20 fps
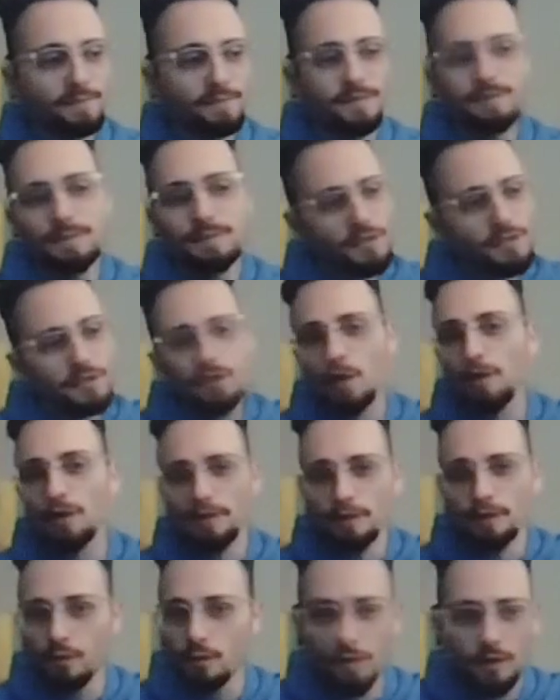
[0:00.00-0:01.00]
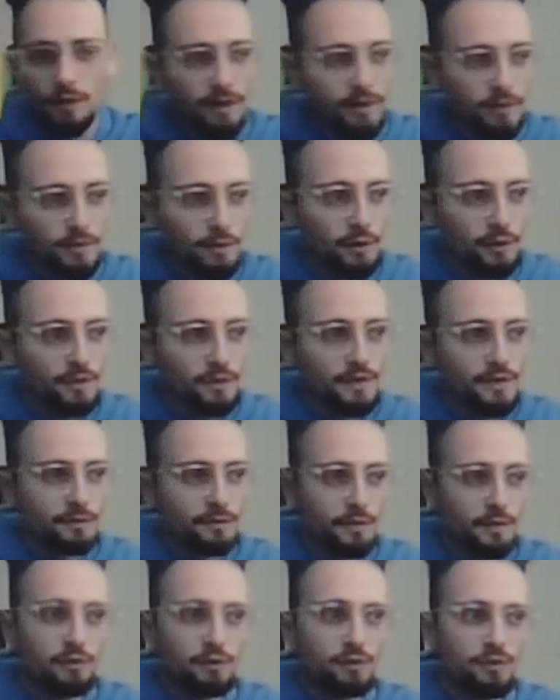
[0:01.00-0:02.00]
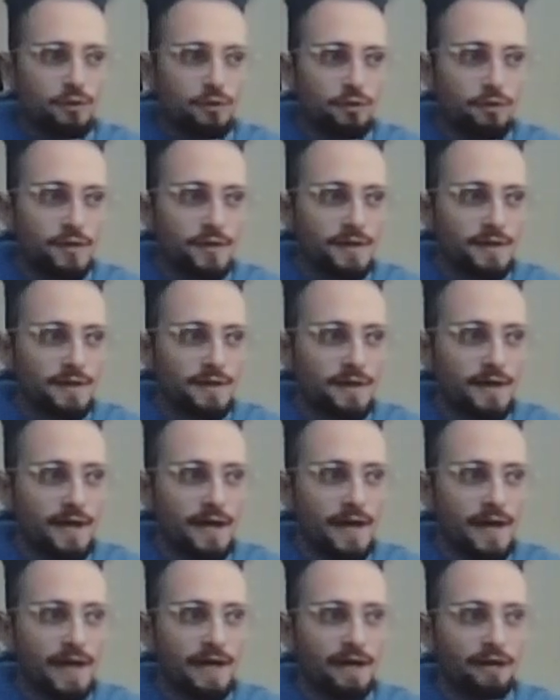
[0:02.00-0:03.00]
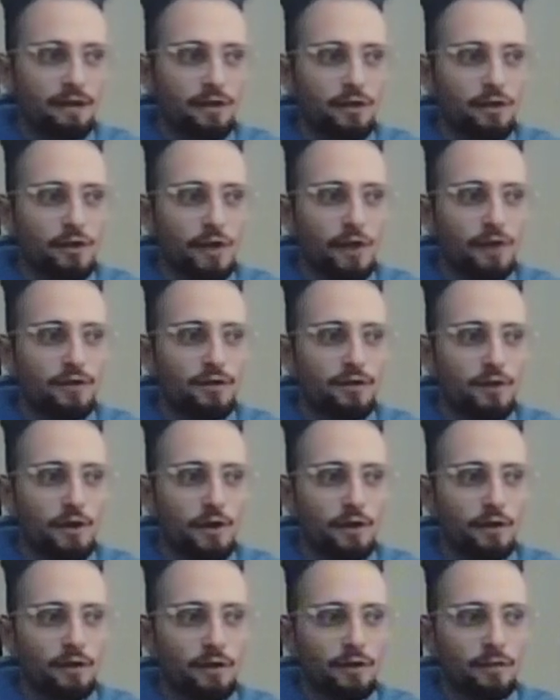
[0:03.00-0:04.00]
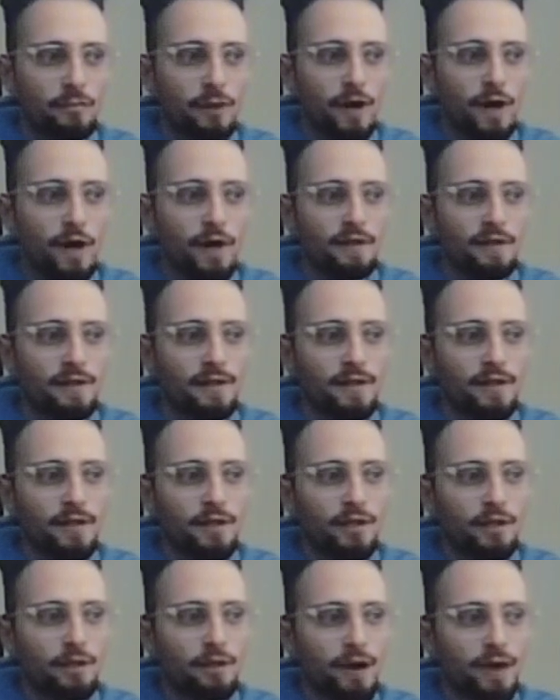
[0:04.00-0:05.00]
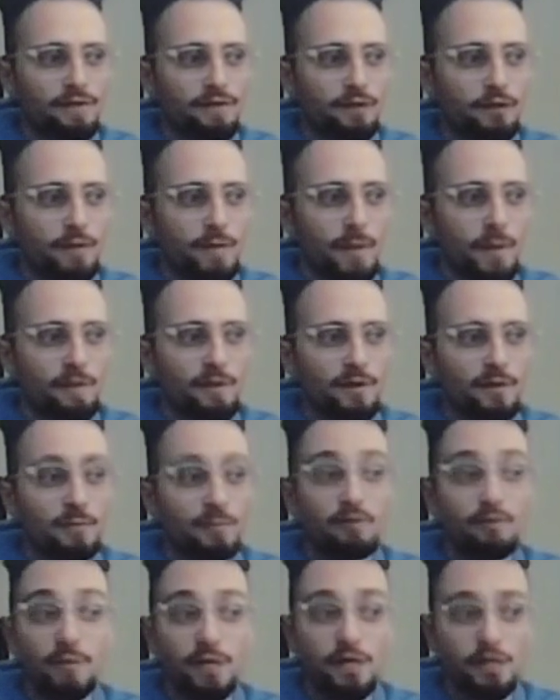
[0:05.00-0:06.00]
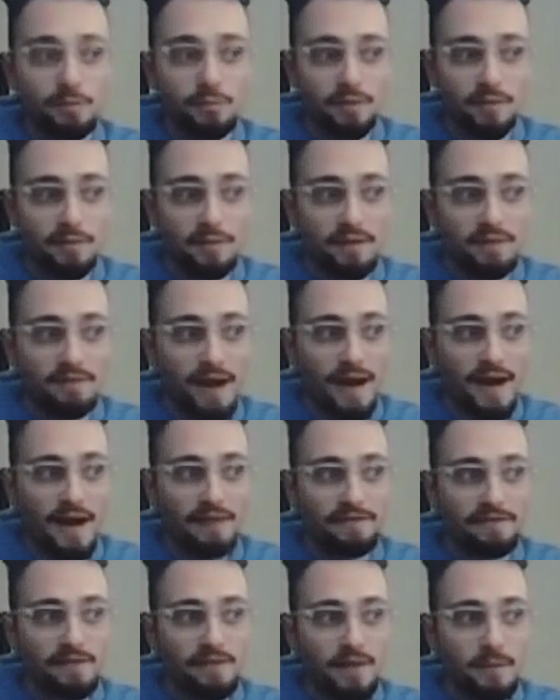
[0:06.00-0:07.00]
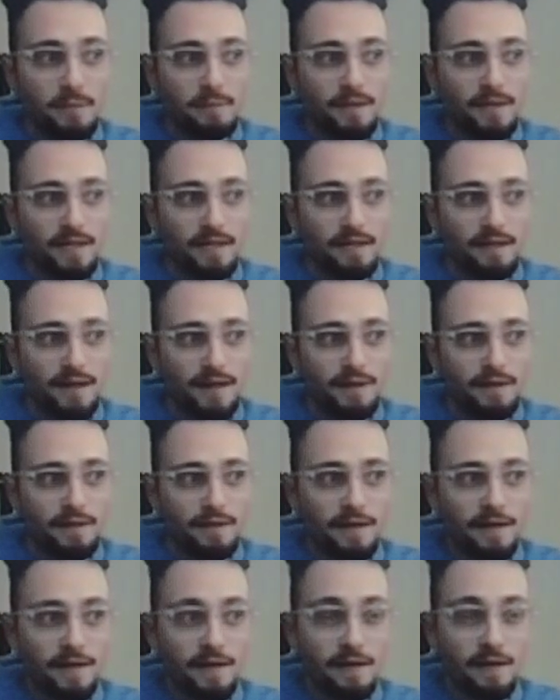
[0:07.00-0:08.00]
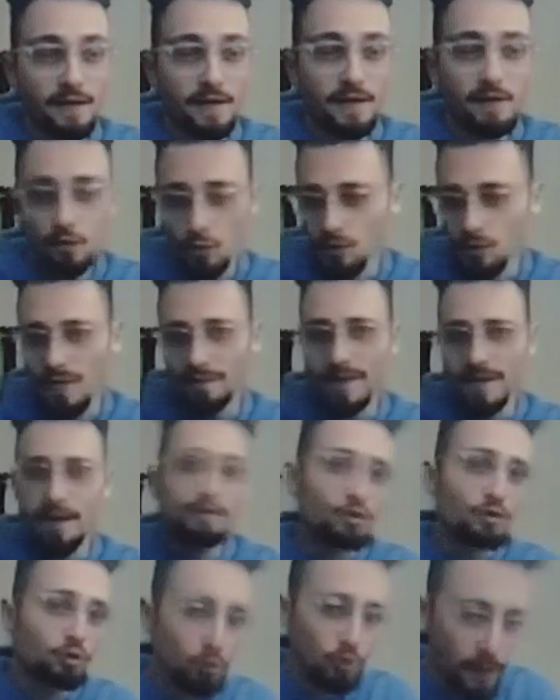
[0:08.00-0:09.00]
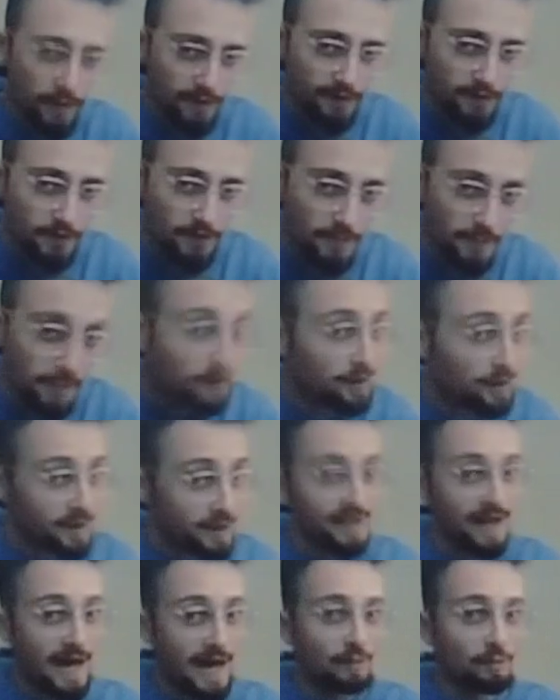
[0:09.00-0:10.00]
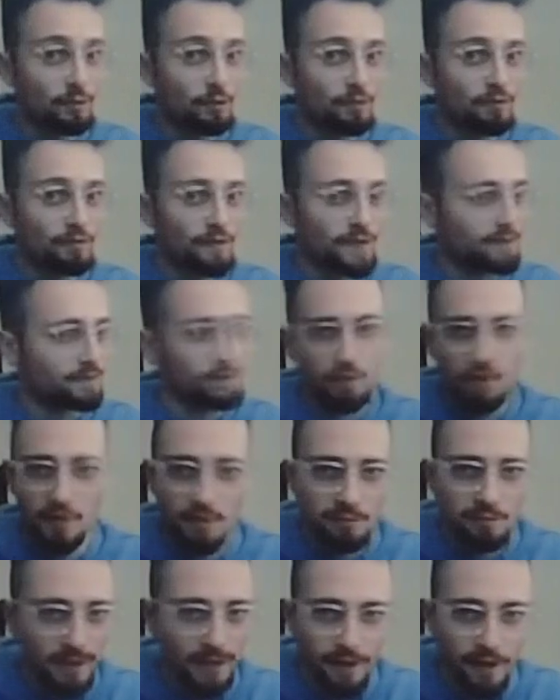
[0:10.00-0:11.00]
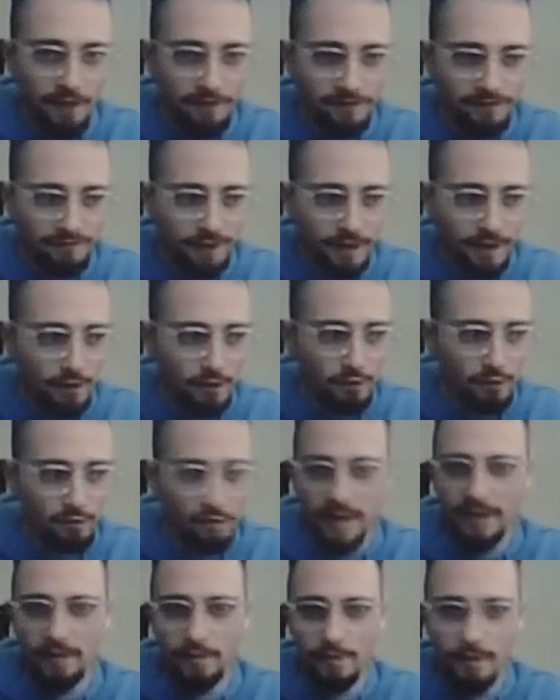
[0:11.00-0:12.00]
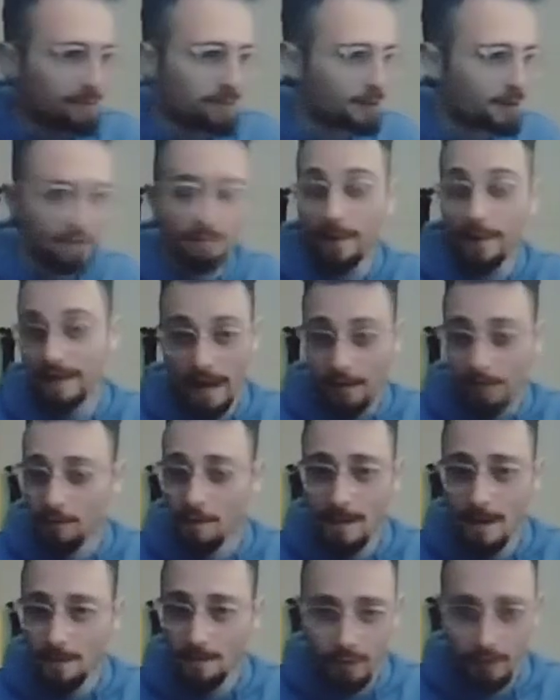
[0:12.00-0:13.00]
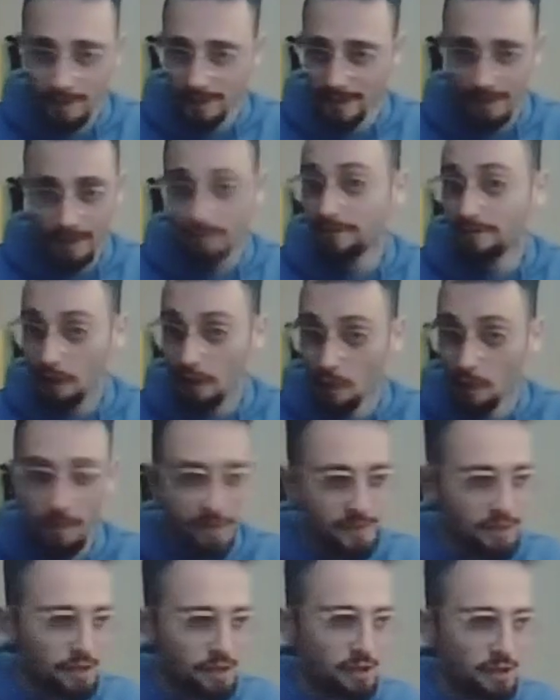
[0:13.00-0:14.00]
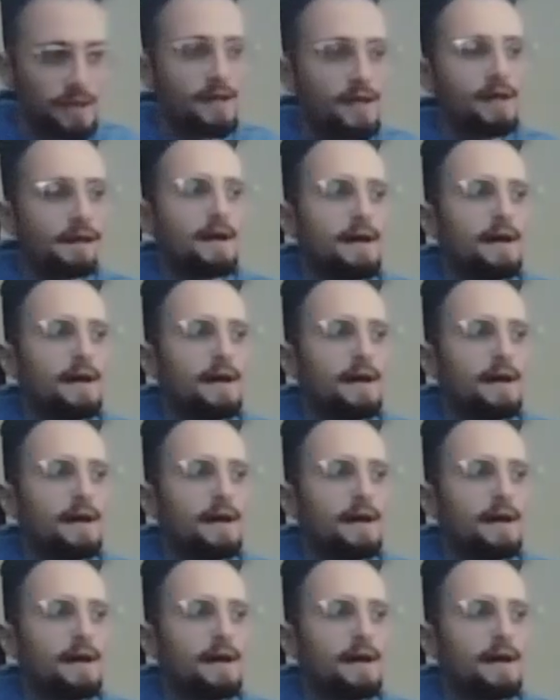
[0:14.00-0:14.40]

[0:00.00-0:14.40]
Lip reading: This is all included in the moves, but you just do this, and if they try to target your pawn, you have to remember the move bishop to b5, pinning the knight to the king. So sometimes you do have to remember an exact move. If you just play it off, random memory, you might not remember, you might get a terrible position.